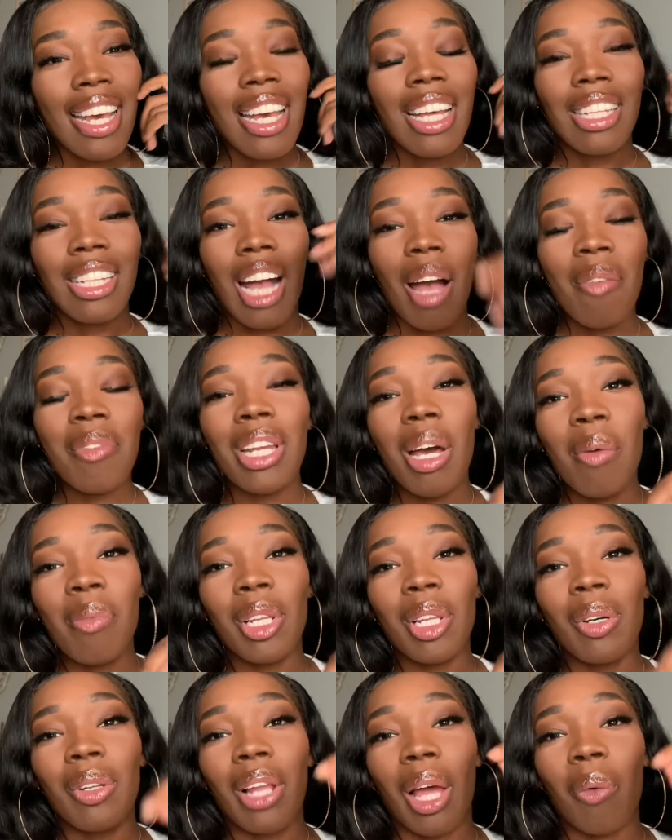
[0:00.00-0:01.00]
Comment down
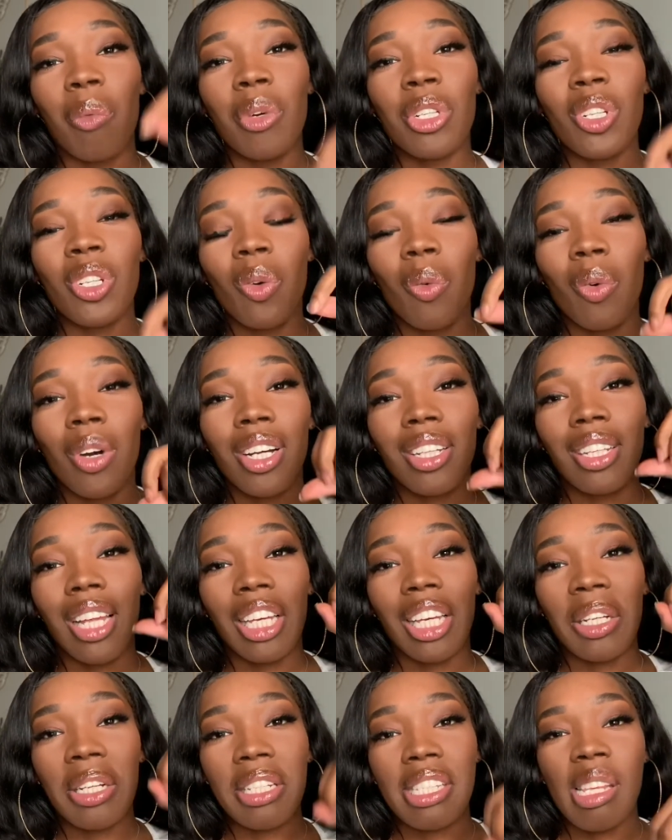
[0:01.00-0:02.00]
below, like, would you want,
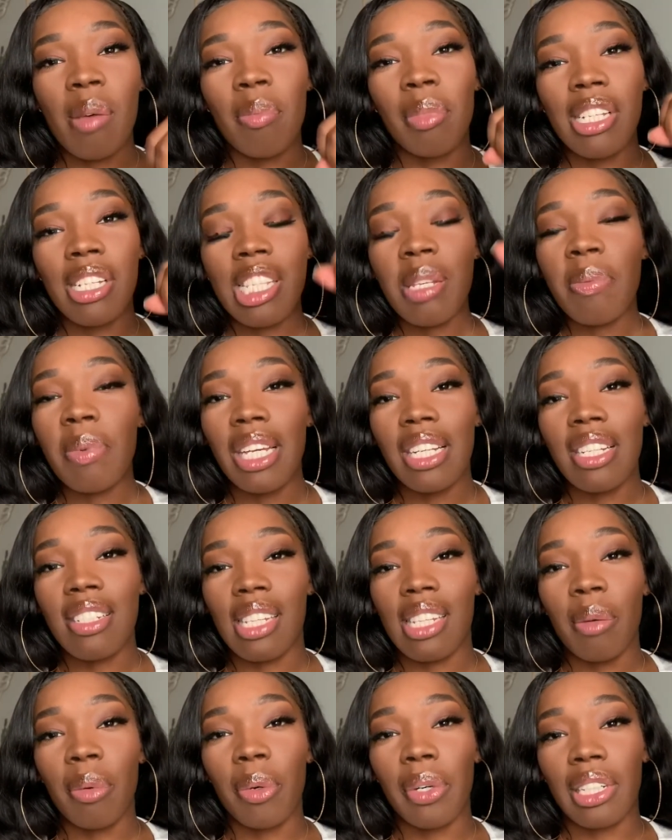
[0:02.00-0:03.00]
like, your sibling to be in the
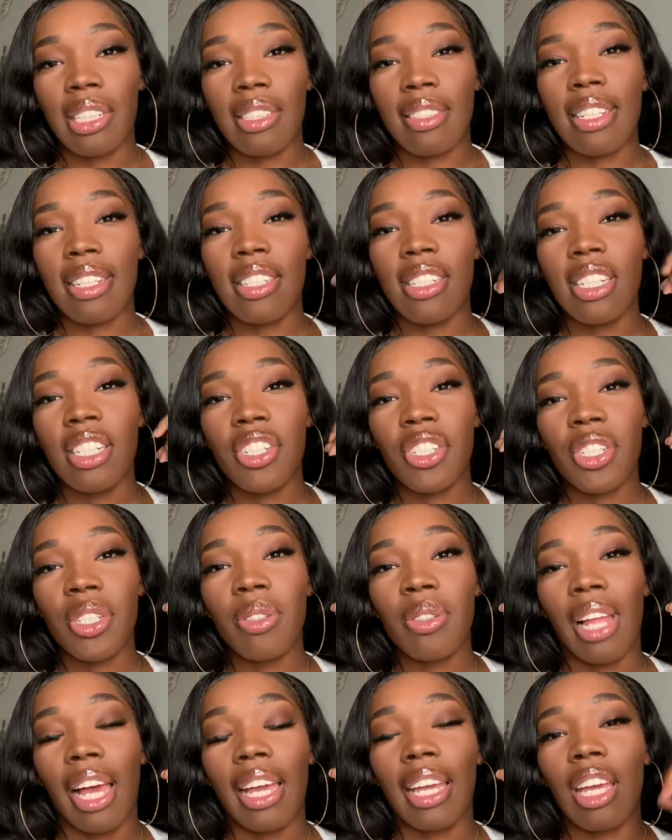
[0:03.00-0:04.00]
same organization as
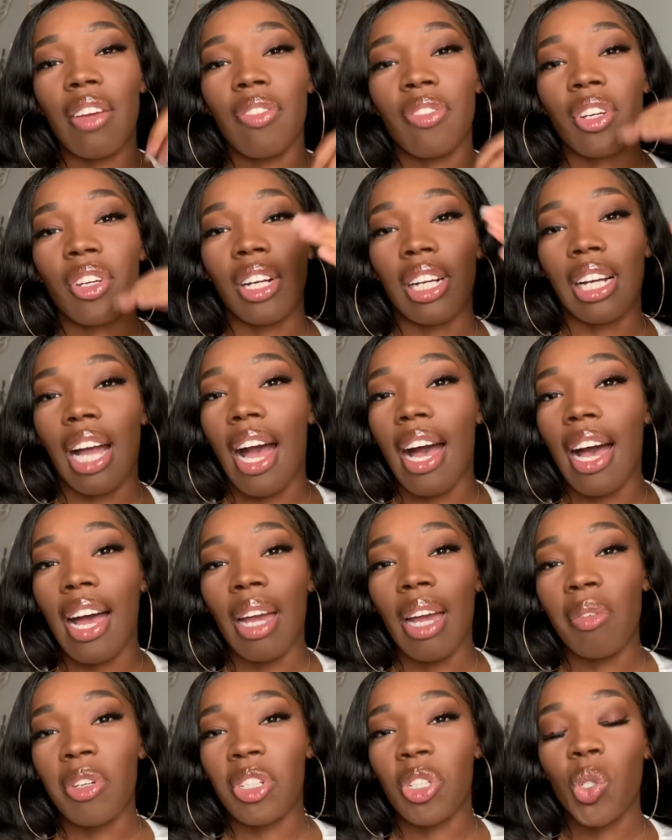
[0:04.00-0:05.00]
you? Like, if you're a
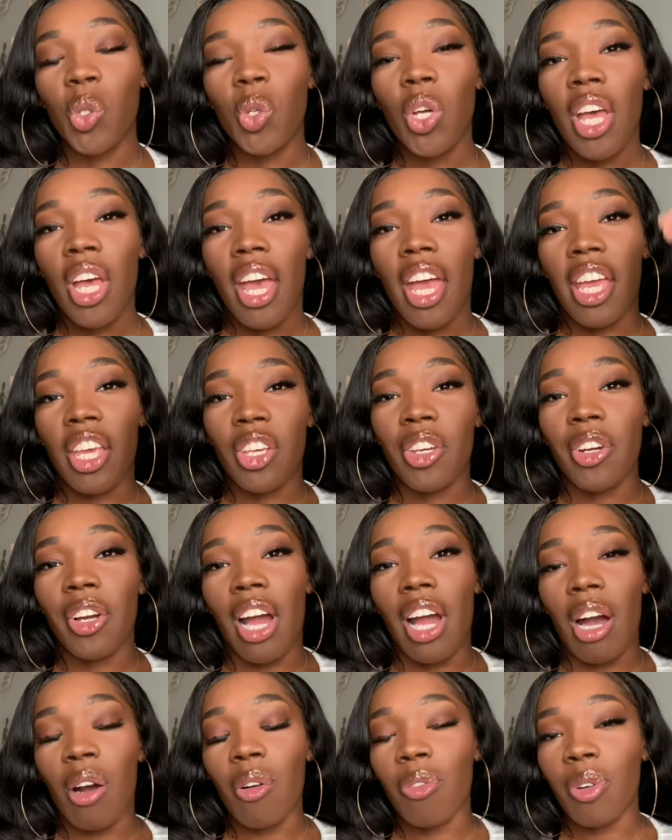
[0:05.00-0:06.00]
guy, would you, and
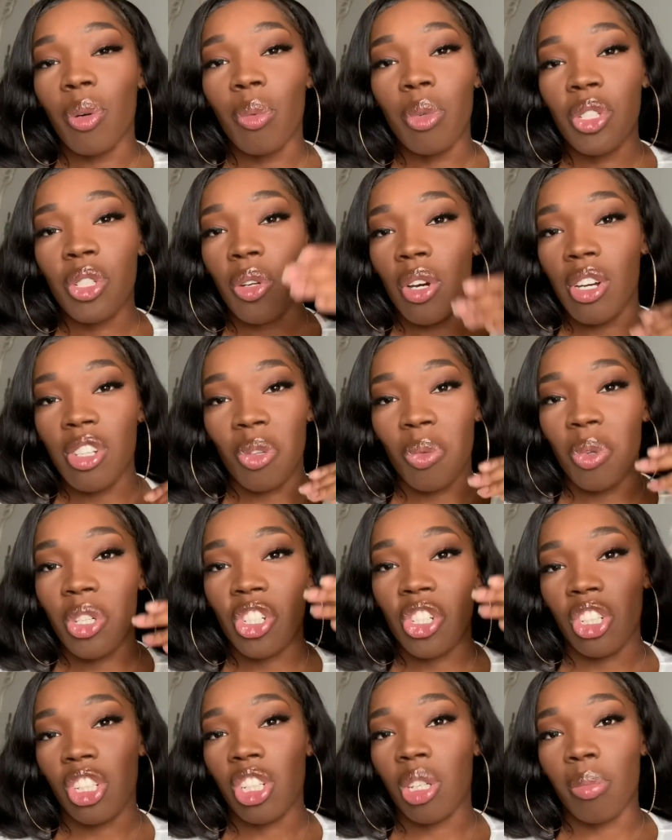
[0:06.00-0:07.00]
you're alpha, would you also
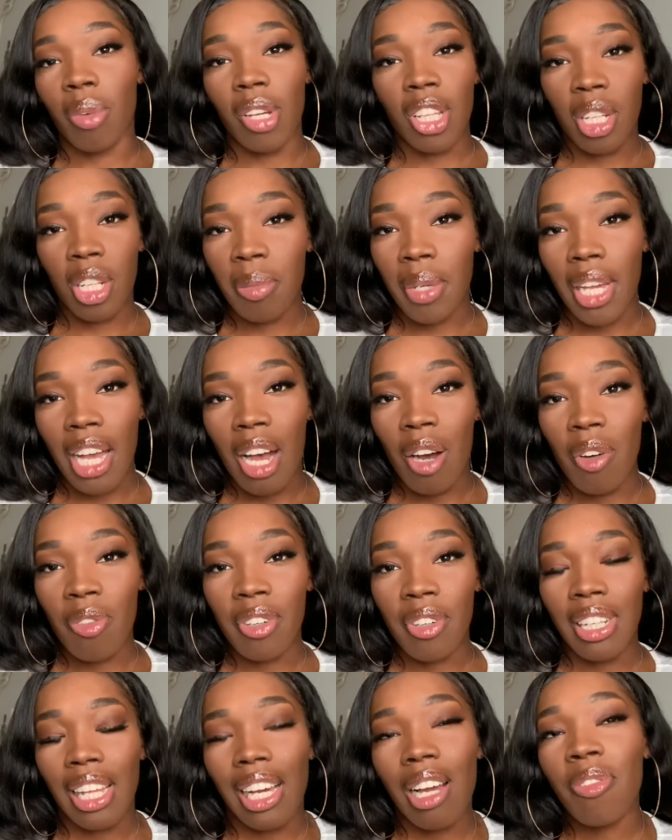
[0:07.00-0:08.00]
want your little brother to be
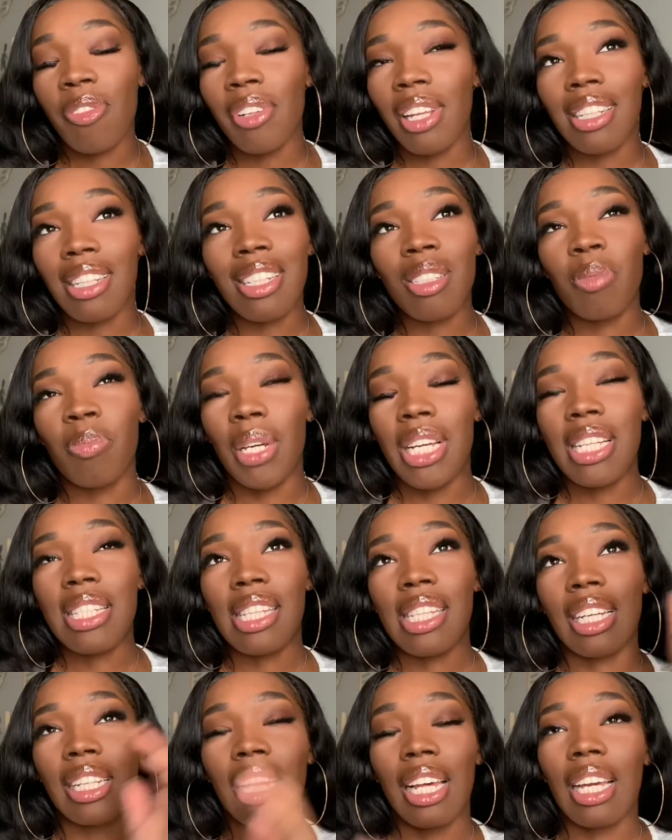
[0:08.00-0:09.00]
alpha? Like, I feel like that's
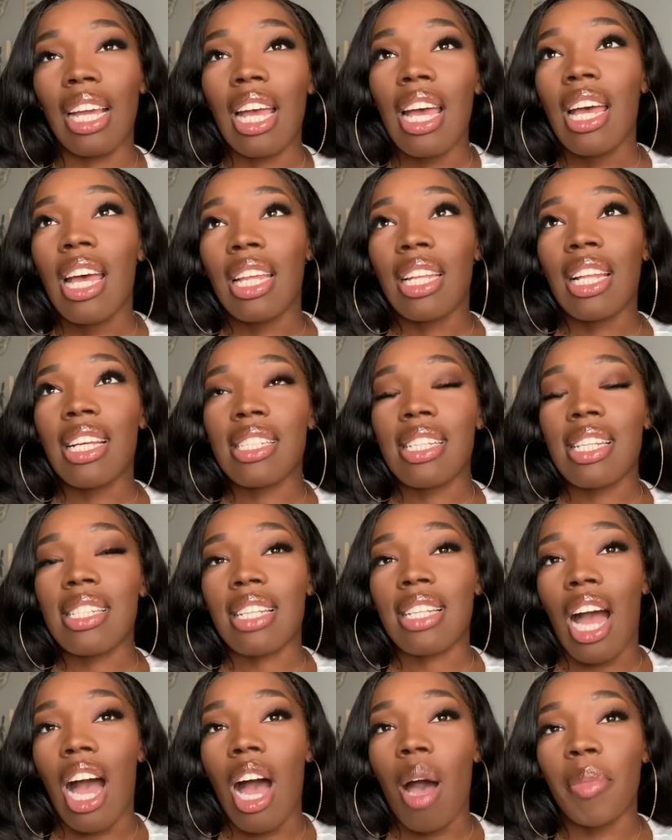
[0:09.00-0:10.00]
basic, like,
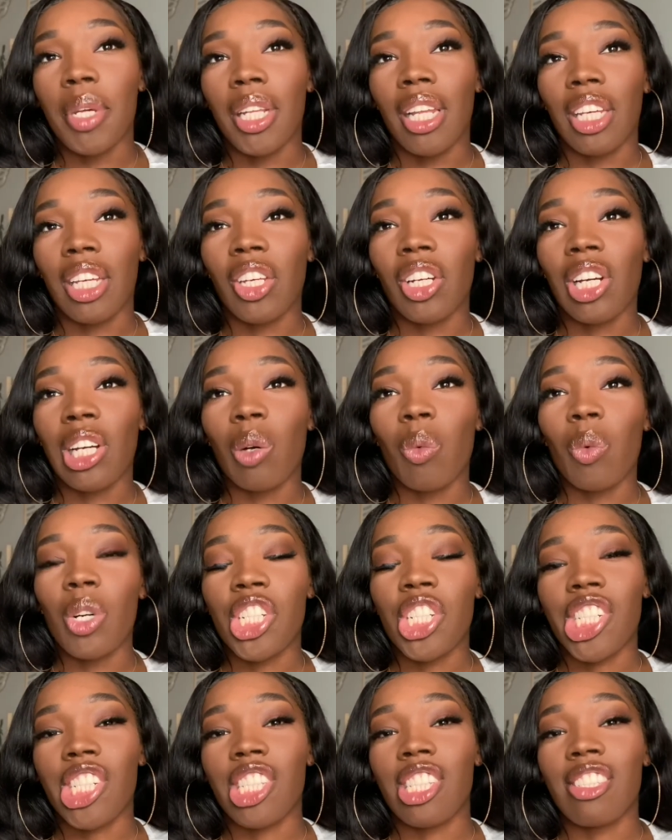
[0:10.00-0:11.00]
that's common. Like, you're gonna
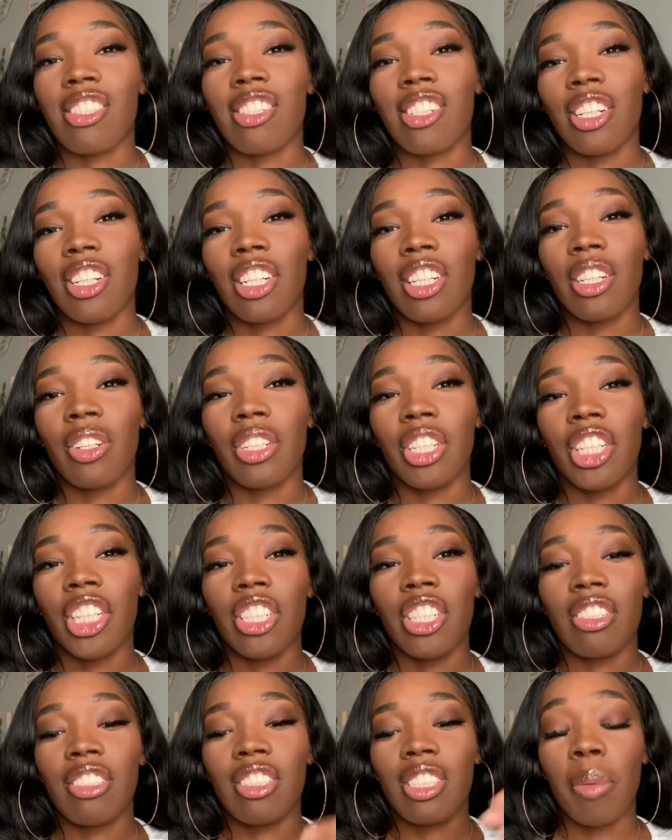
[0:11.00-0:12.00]
want your sister or
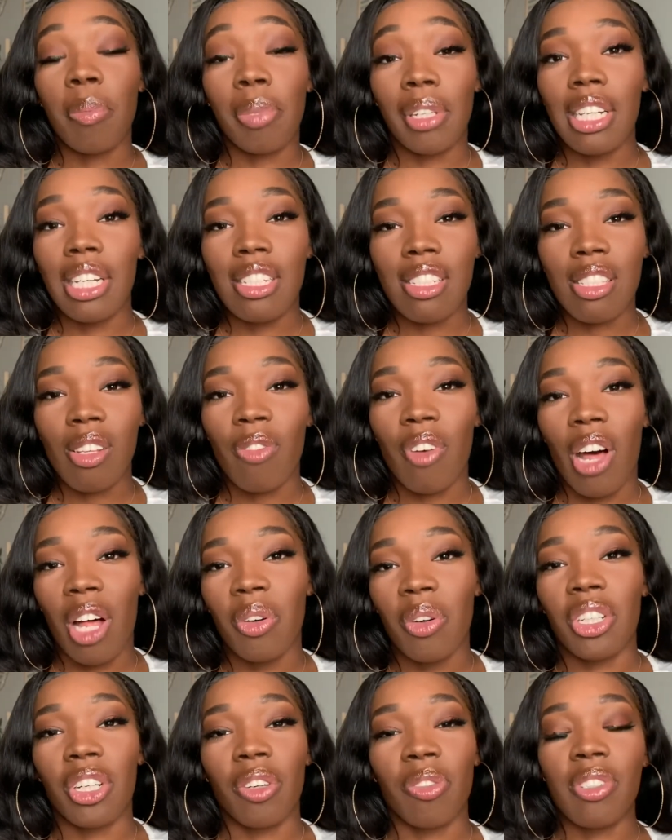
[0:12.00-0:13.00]
your sibling to
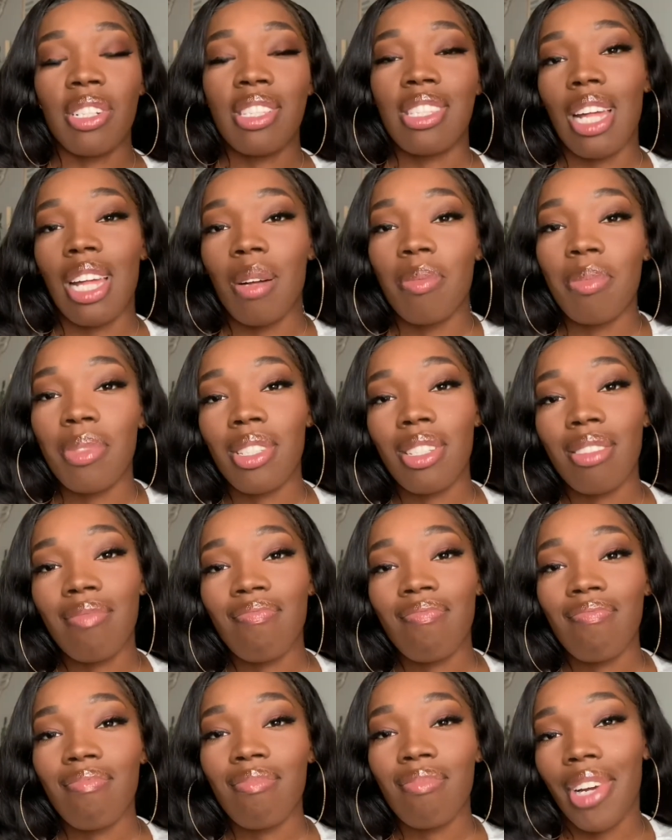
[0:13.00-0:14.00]
follow in your footsteps,
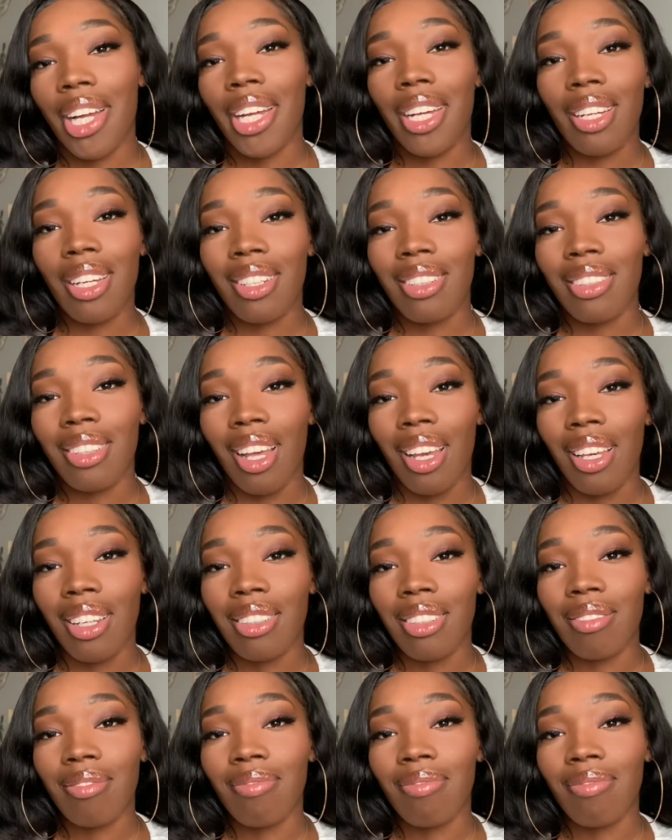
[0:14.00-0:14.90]
right? Like,